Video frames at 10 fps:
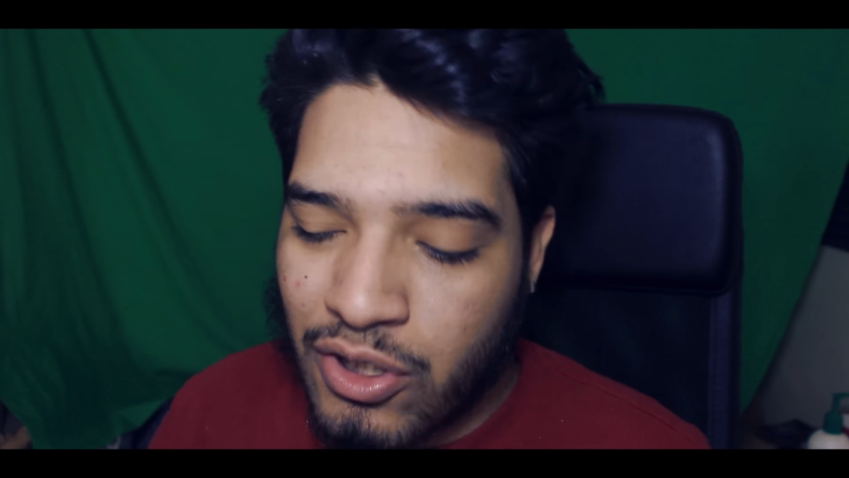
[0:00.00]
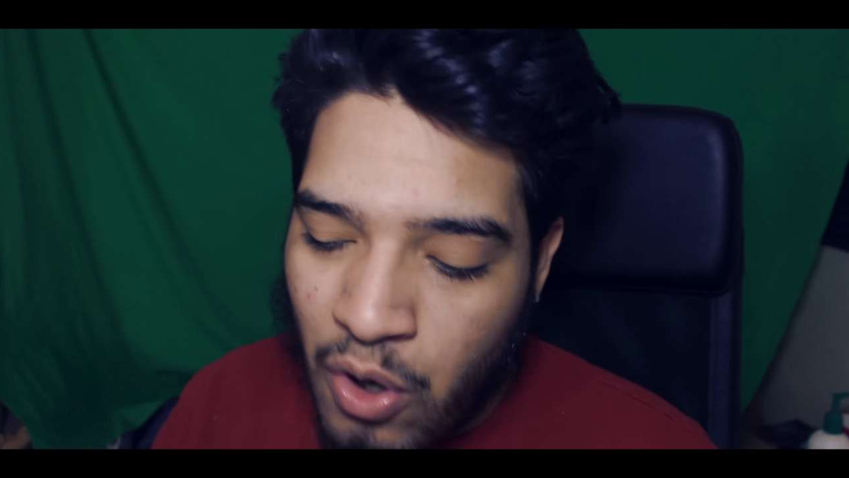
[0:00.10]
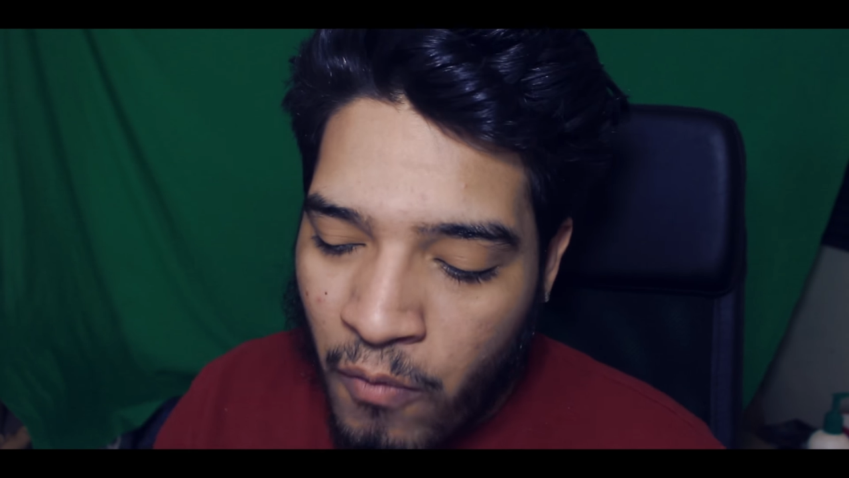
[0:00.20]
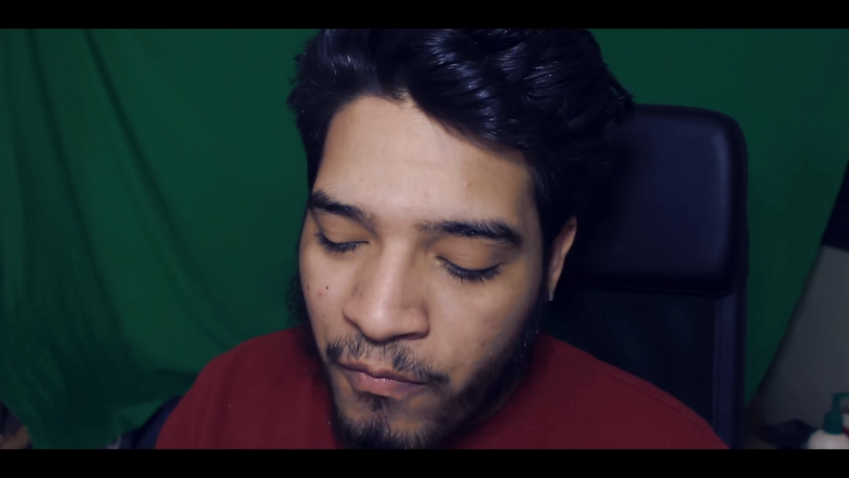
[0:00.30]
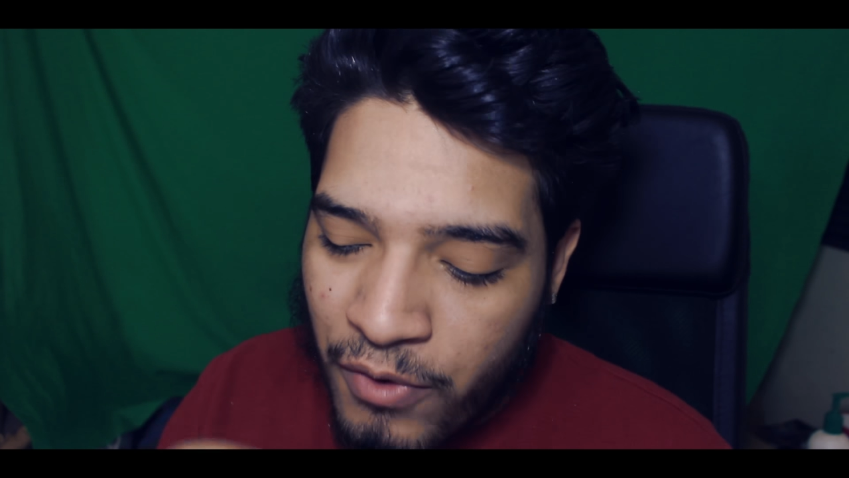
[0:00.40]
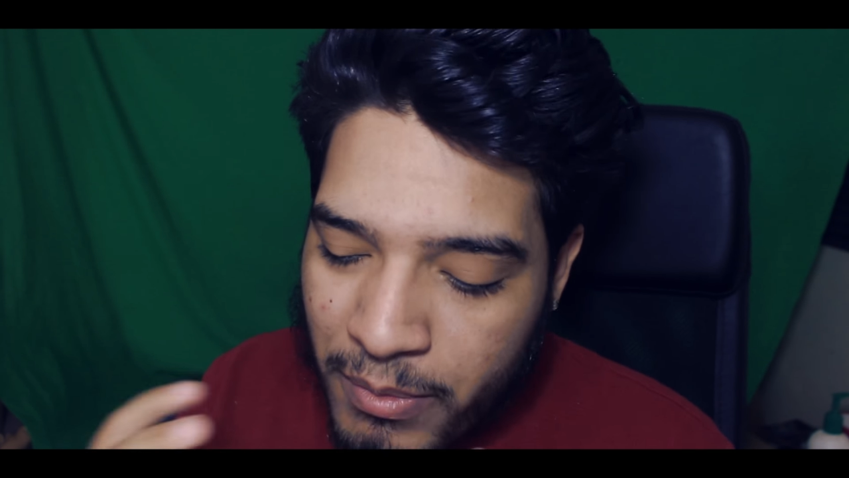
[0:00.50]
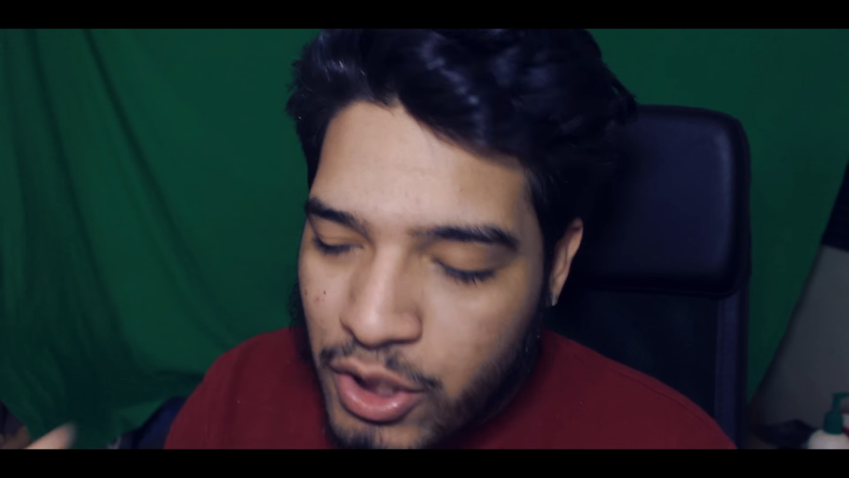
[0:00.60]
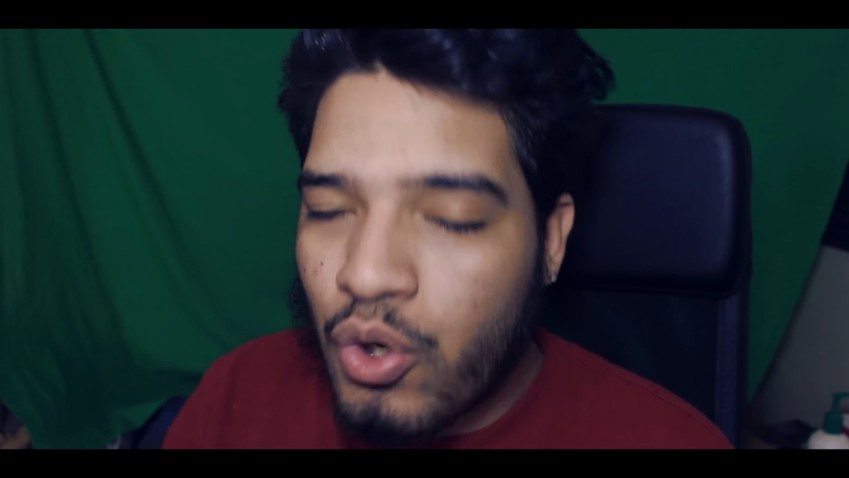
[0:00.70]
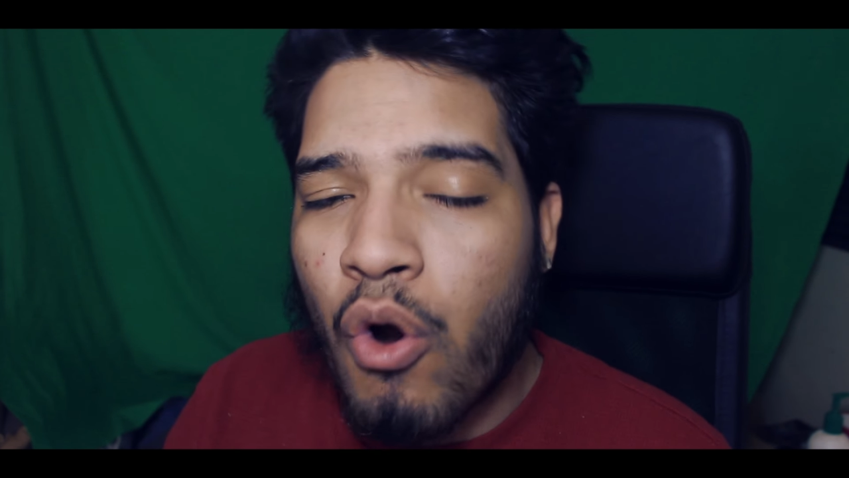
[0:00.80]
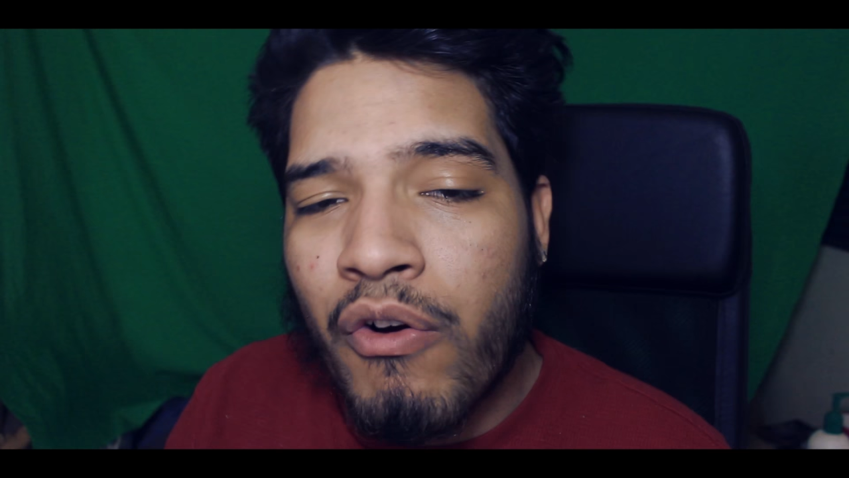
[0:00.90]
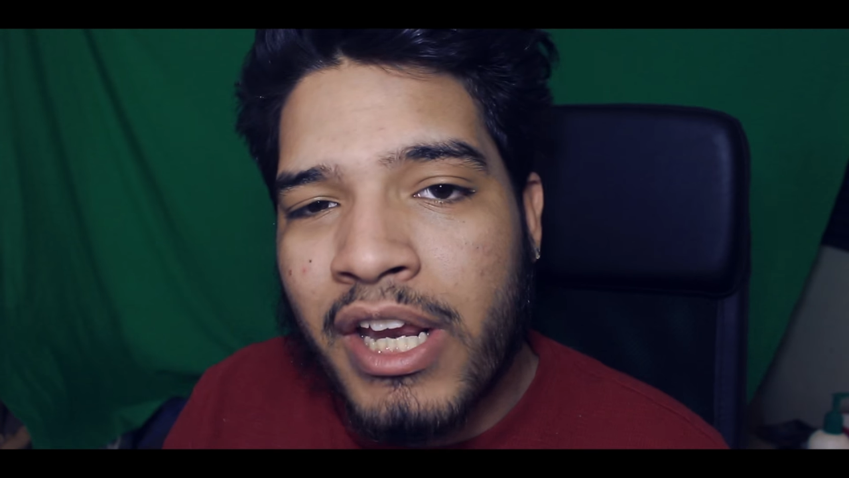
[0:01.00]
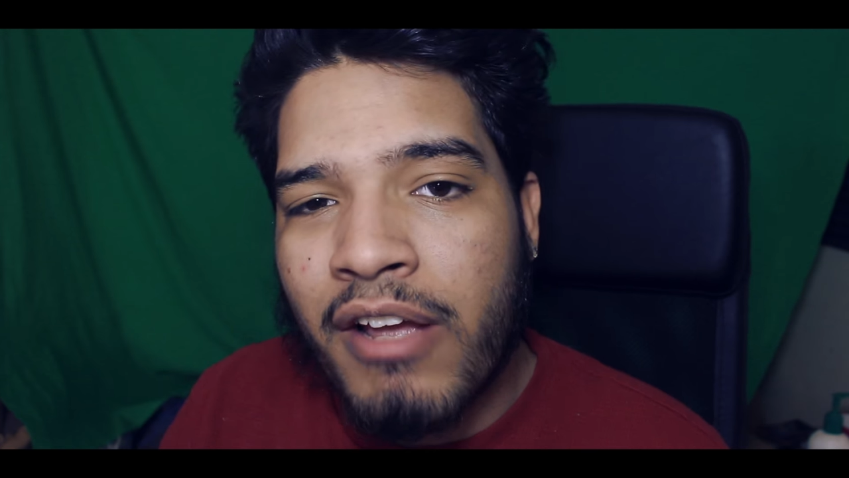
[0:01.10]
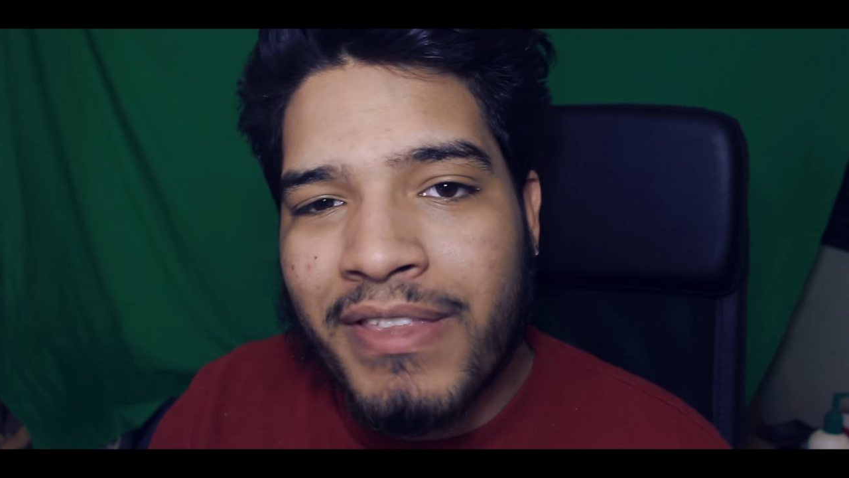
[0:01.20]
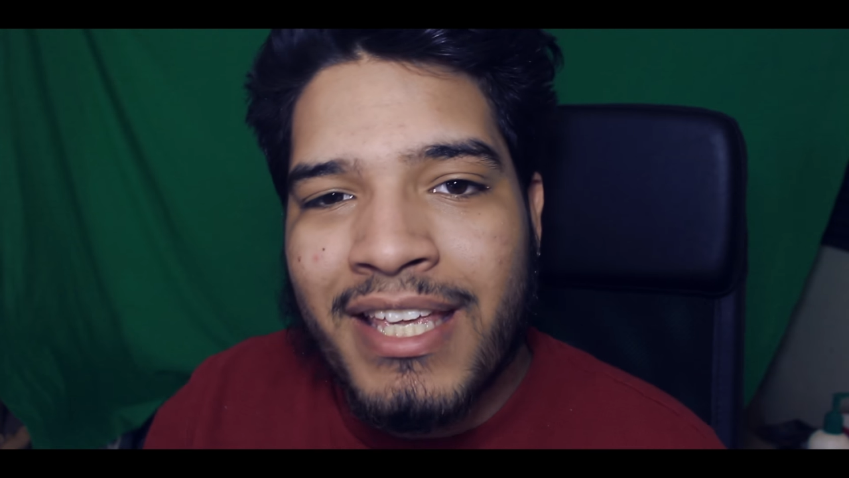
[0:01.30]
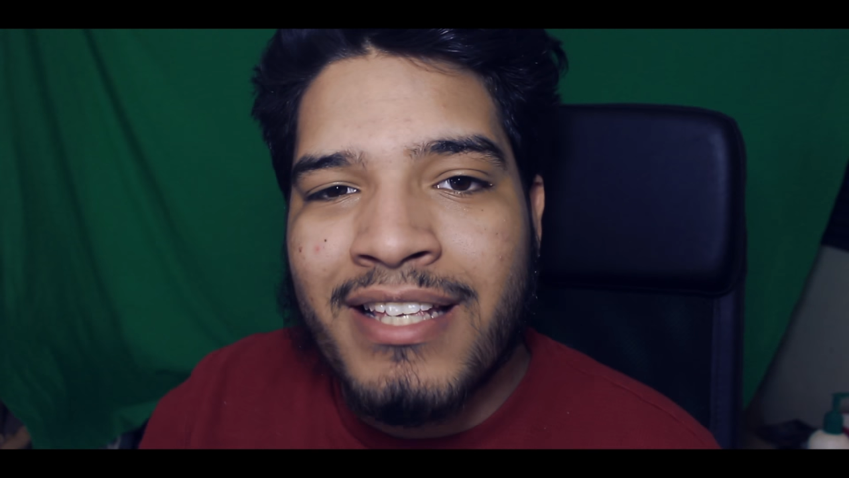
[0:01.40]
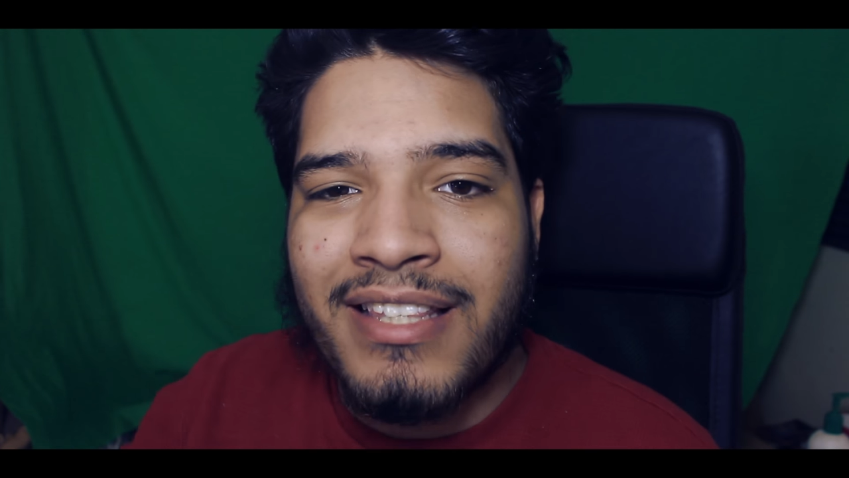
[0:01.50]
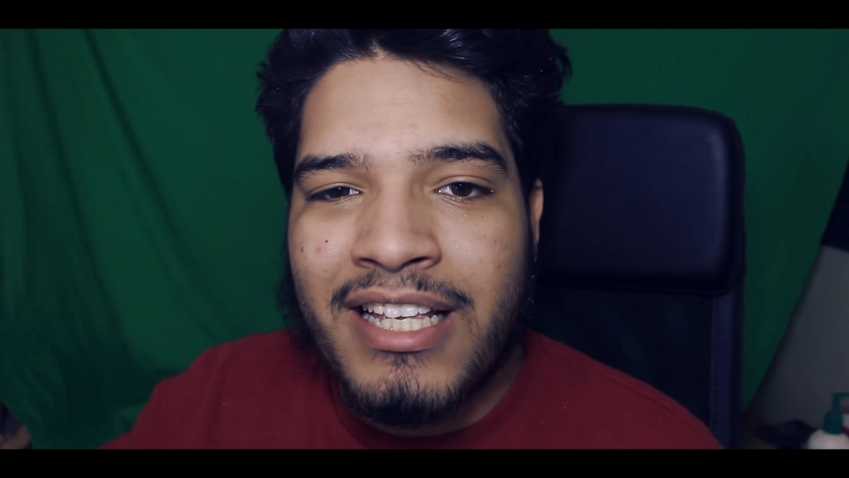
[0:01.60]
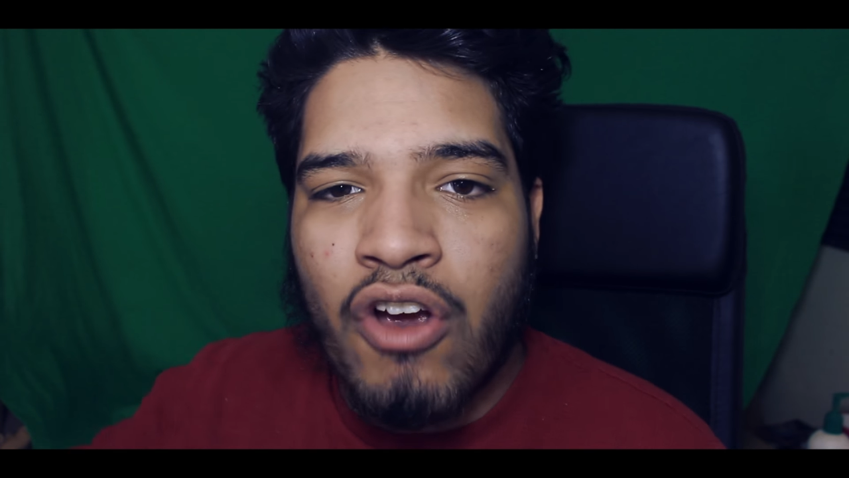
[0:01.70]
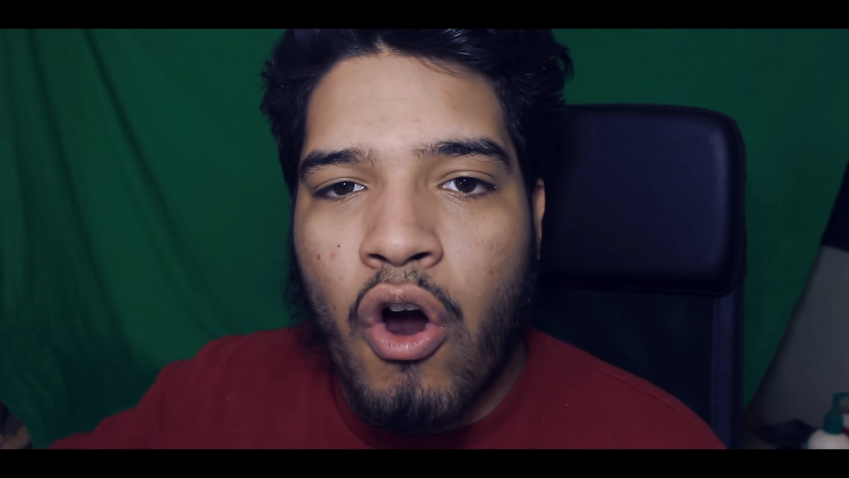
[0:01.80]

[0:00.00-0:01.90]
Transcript: So for the majority of these